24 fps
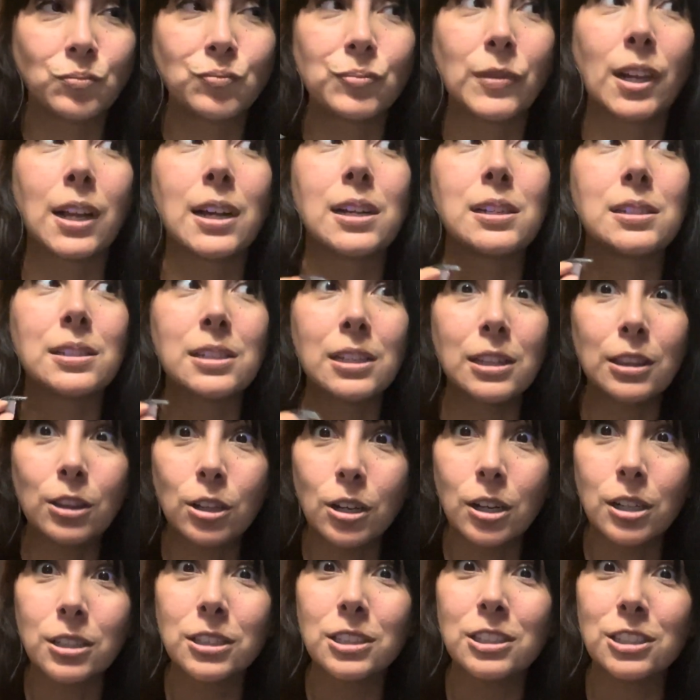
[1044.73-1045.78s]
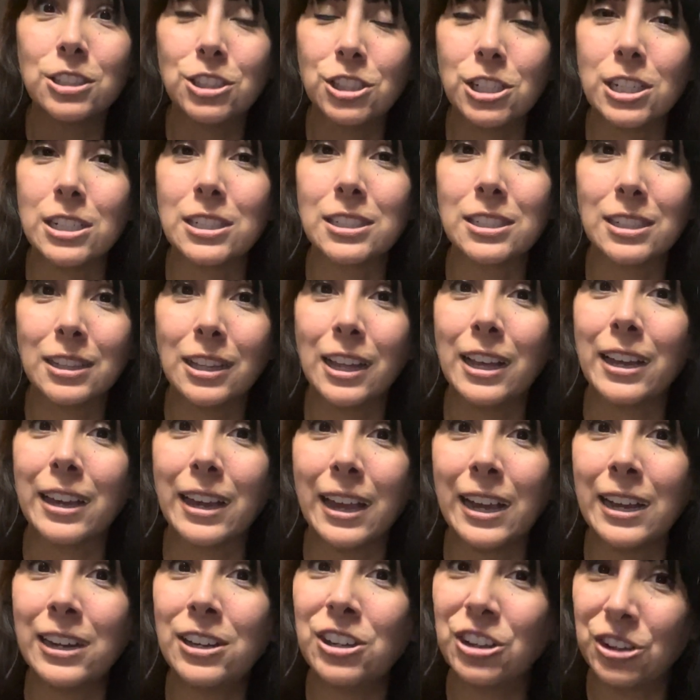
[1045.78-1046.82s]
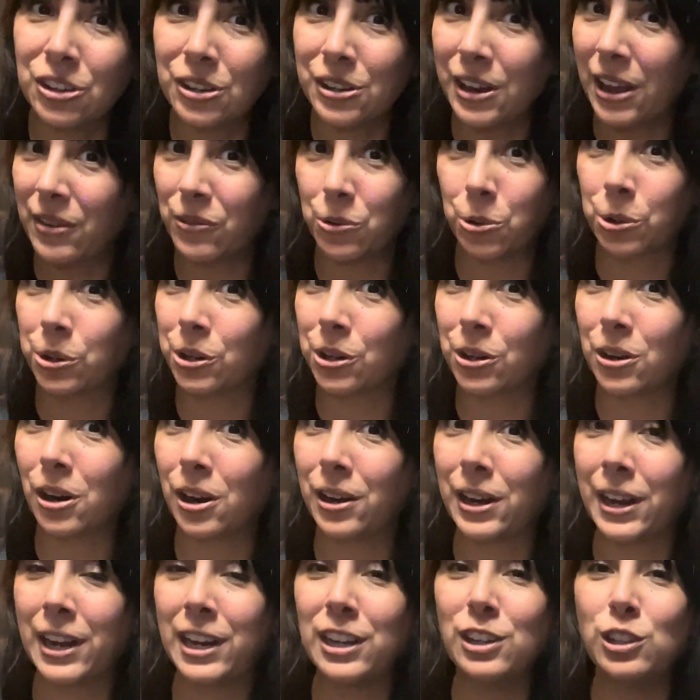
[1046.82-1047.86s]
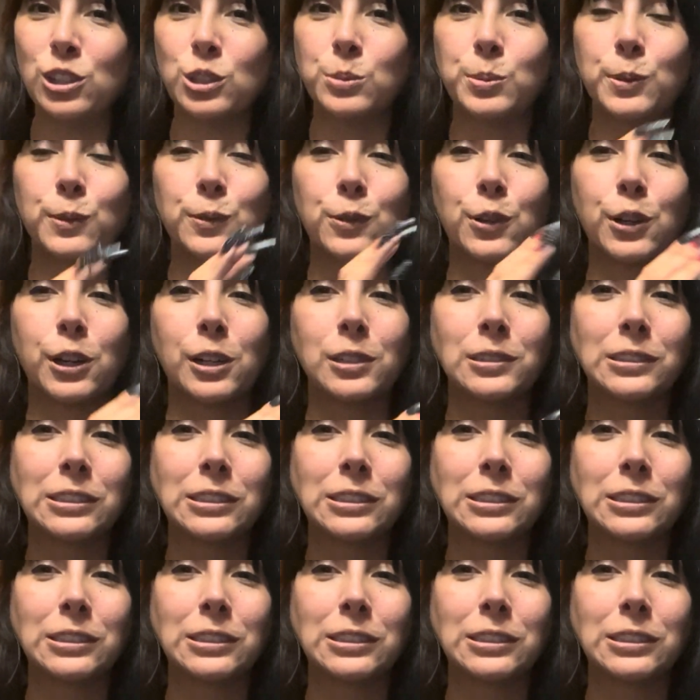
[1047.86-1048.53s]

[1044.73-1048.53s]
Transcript: Because it looked just like Hey Dude, and I've ordered on Hey Dudes before.